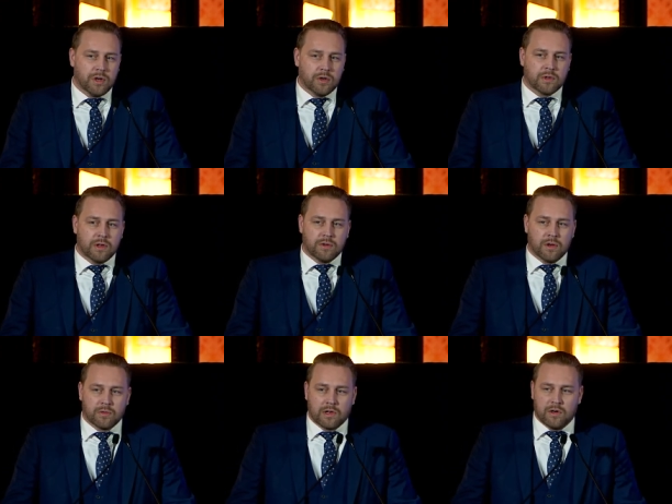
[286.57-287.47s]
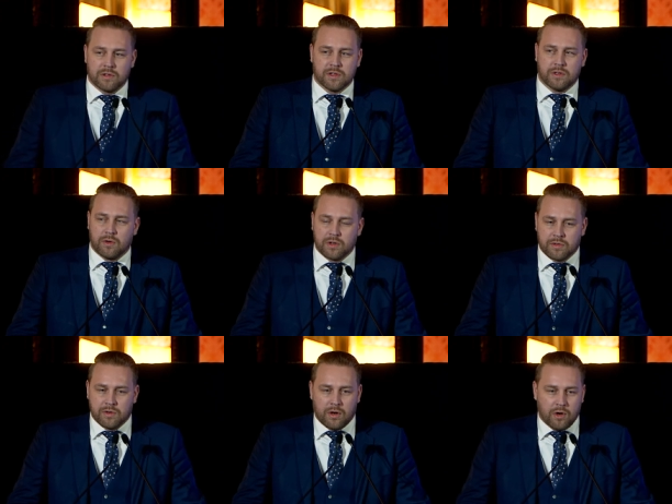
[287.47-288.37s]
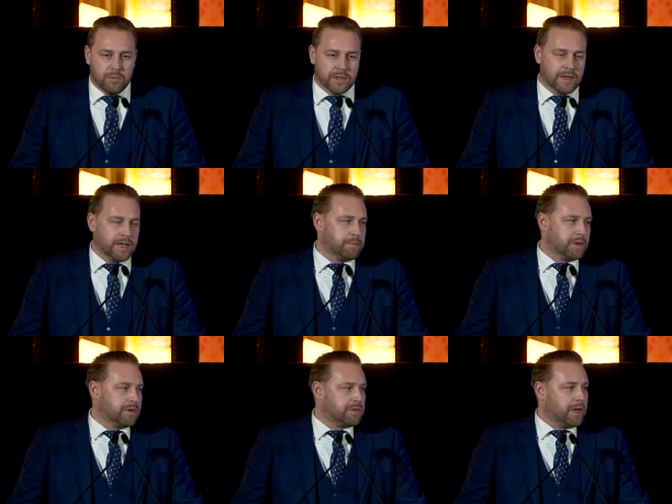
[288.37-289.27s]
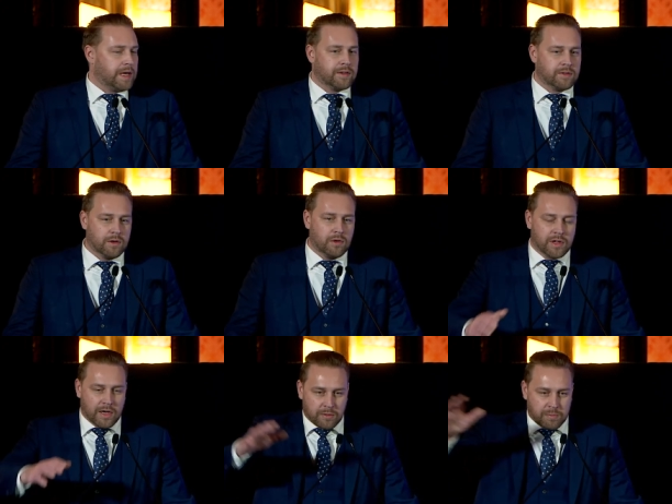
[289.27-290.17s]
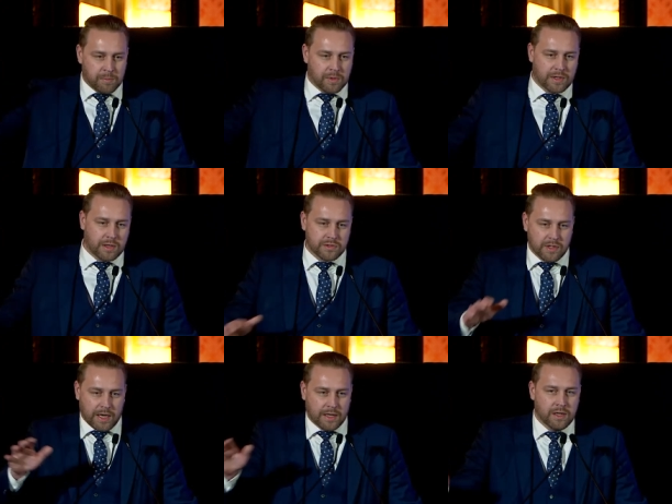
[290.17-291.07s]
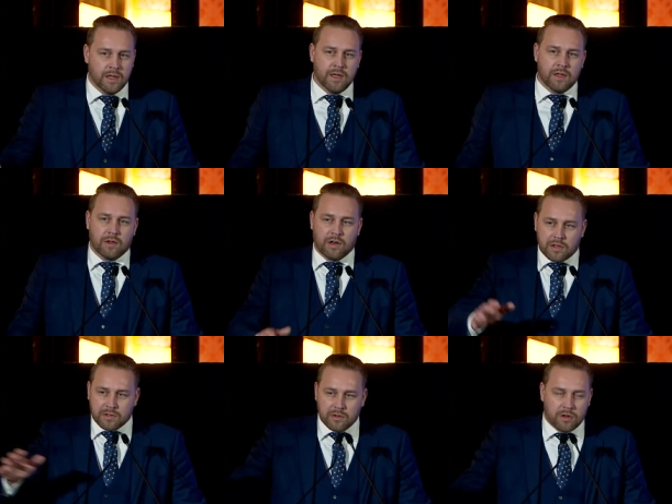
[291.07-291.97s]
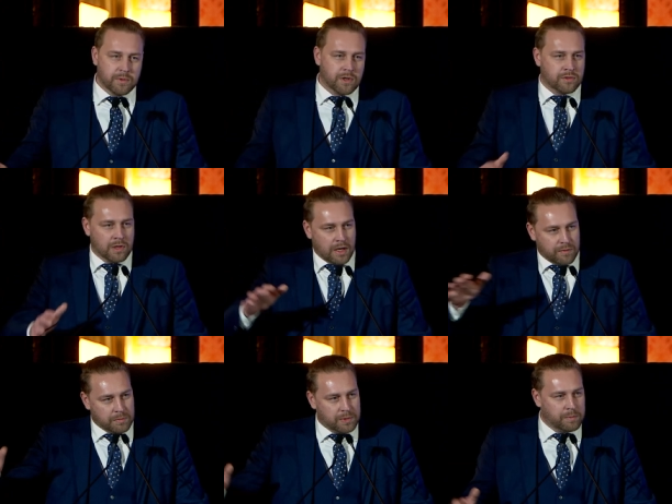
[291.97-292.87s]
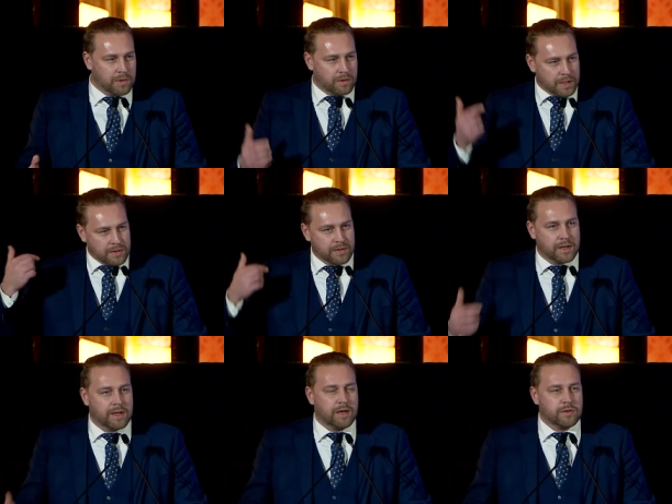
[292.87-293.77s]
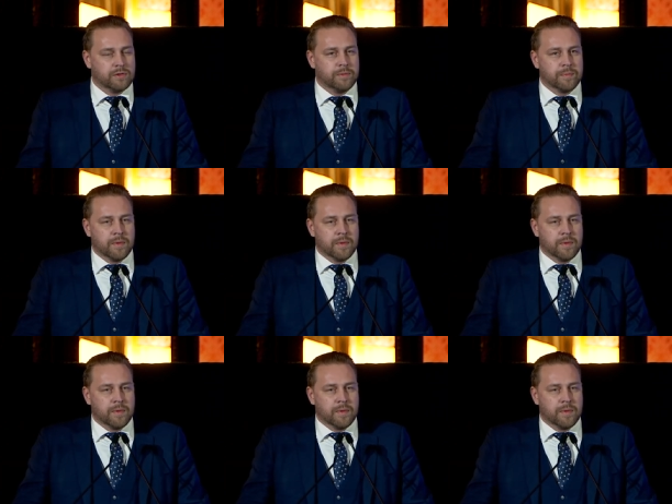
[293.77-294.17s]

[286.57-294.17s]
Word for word: You don't, you don't lock the door to your home at night because you hate all the other people outside. You lock the door because you love the people who are inside the house.